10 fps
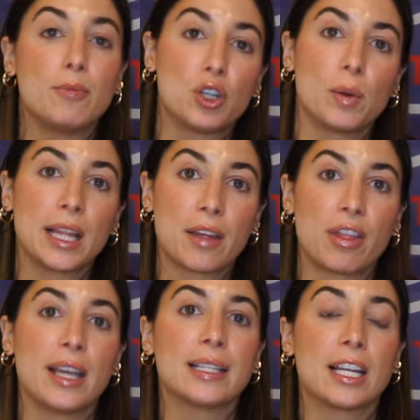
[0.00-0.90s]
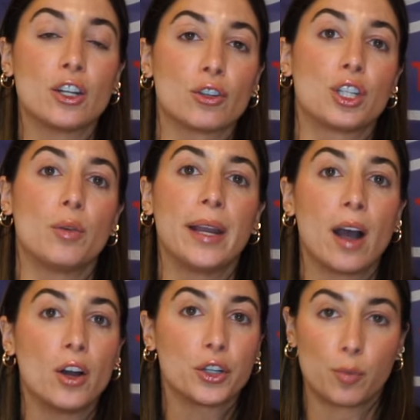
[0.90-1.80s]
doing the things that you're doing
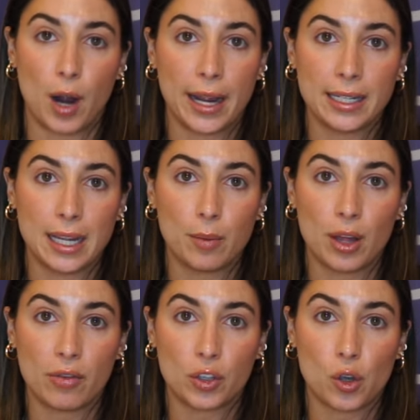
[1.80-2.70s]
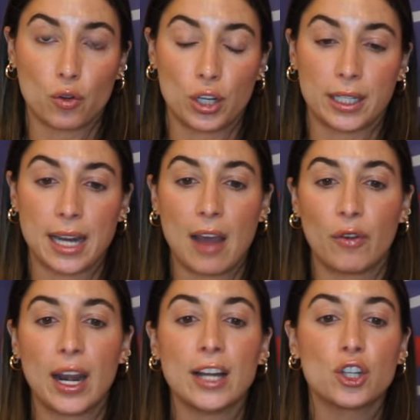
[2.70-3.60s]
under Brian Dable and this coaching staff.
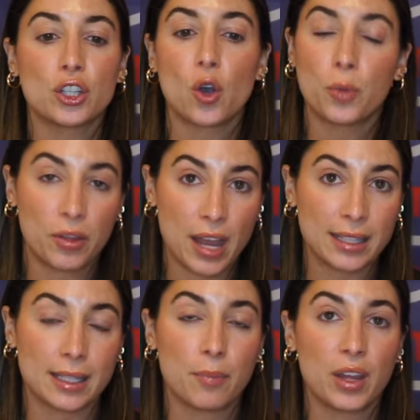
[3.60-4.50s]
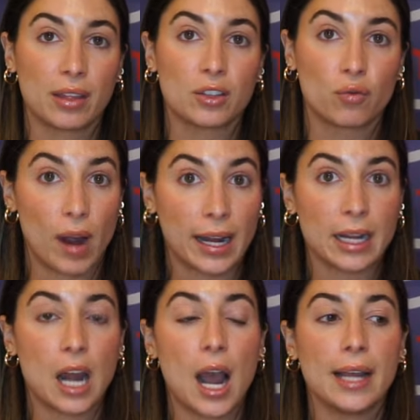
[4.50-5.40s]
And I just hope that that's something that's
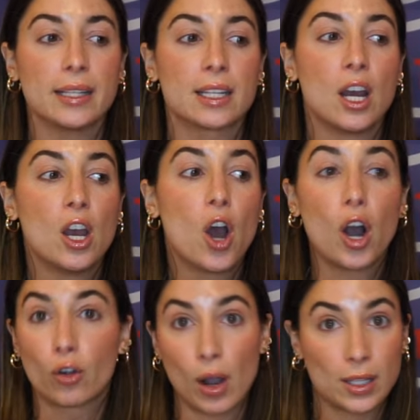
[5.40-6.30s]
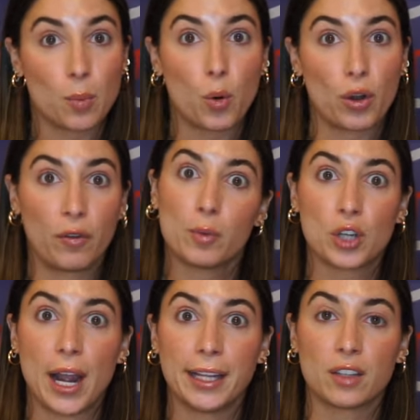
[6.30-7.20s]
recognized across the board from
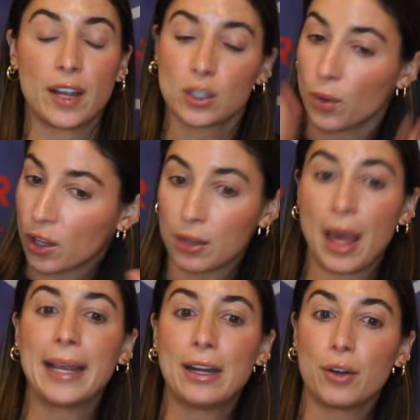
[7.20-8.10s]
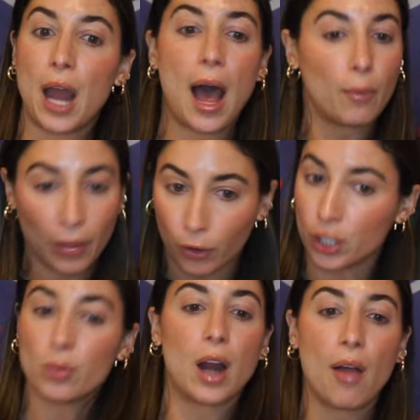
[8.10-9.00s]
Giants fans. Whether you like it or not, whether
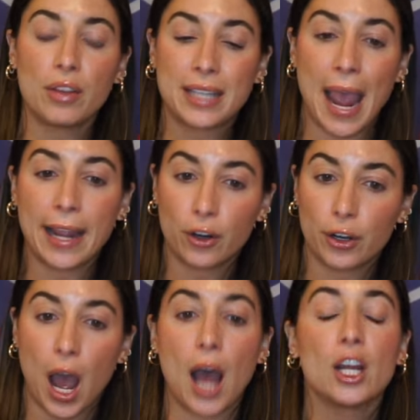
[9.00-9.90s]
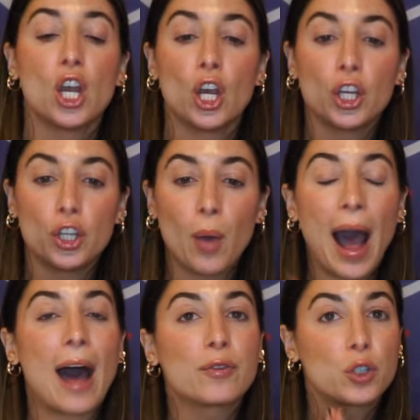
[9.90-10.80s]
you were on the tank or not, you
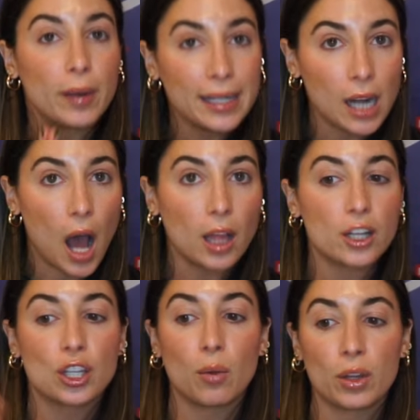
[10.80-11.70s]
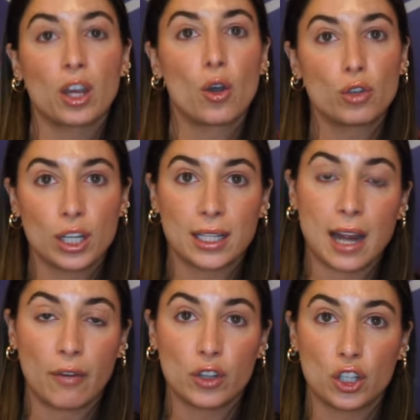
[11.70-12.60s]
have to acknowledge that what the coaching
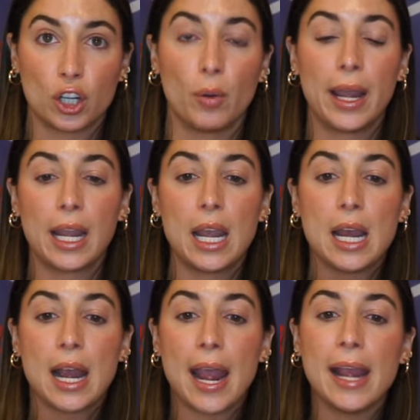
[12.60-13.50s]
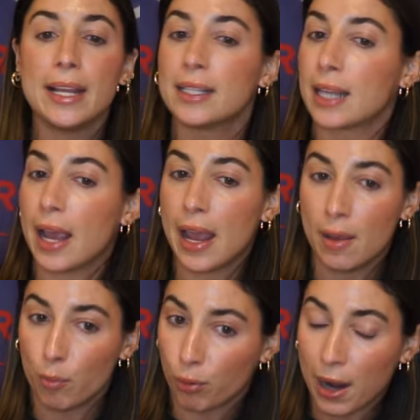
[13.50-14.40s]
staff is doing is
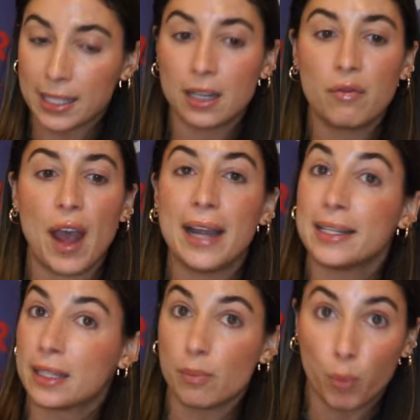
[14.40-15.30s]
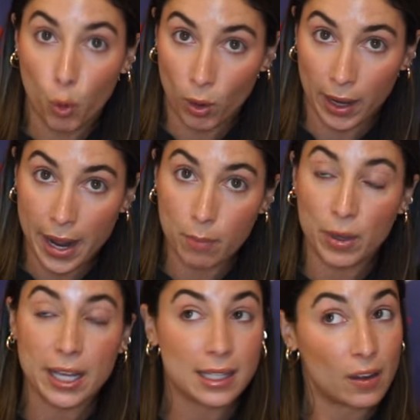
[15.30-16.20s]
impressive and it's important,
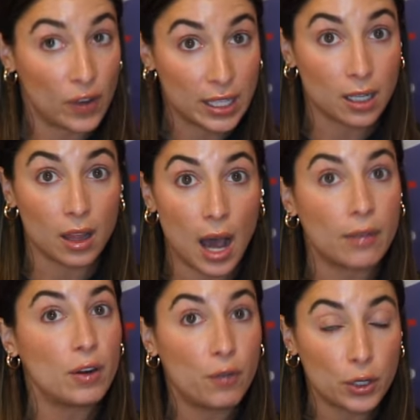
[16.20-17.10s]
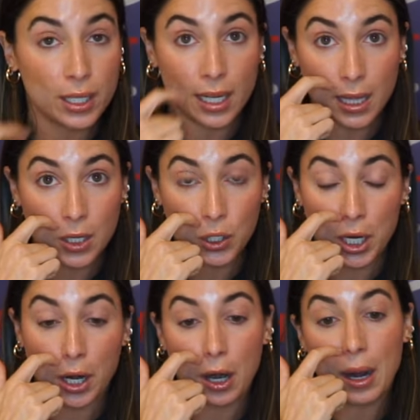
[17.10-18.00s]
because they faced a lot of adversity this
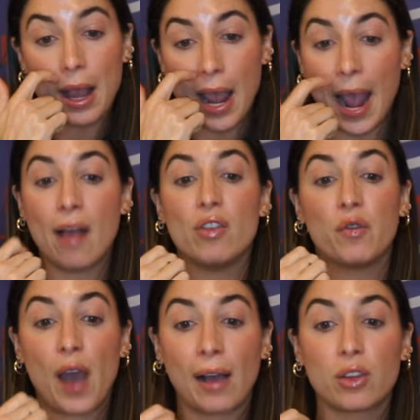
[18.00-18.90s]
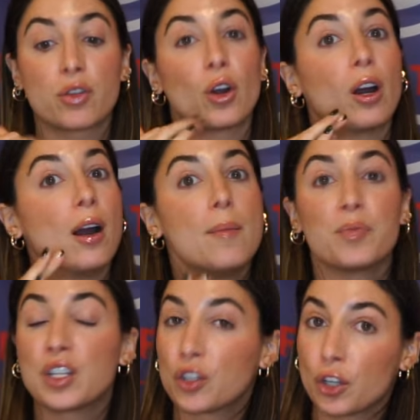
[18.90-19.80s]
year, and the fact that they're
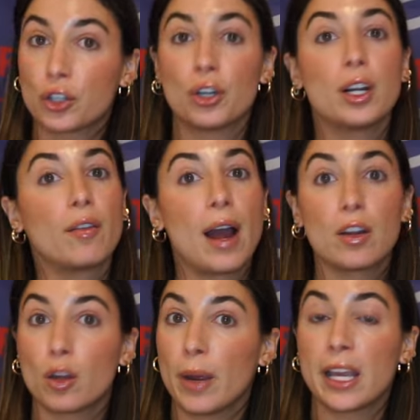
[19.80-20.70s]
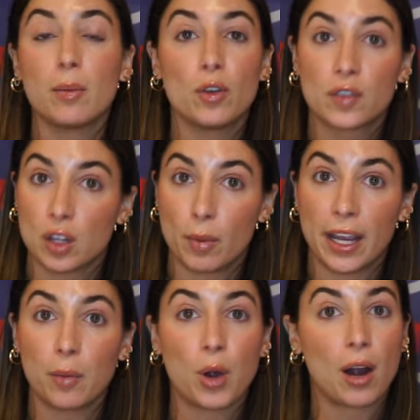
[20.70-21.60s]
still turning around and they're making moves and they're
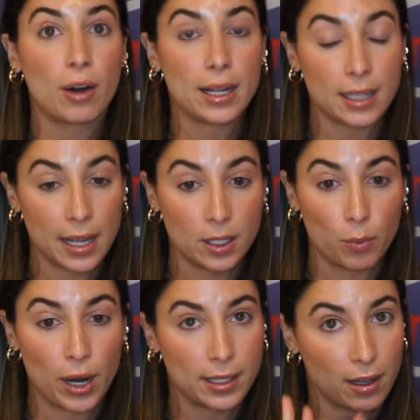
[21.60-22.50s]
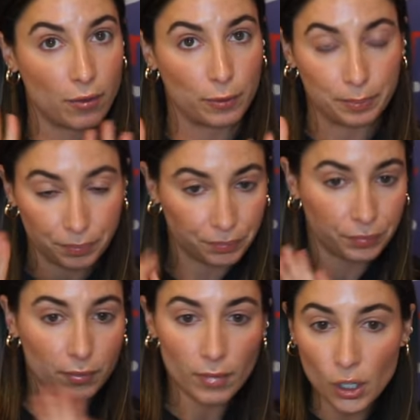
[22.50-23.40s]
making progress is impressive.
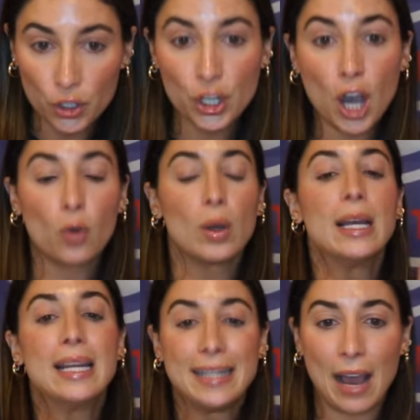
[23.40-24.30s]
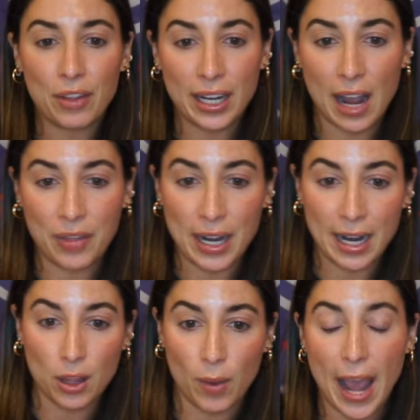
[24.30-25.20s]
So now that I got that out
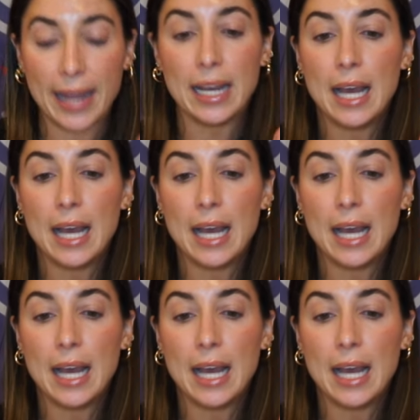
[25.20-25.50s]
of the way,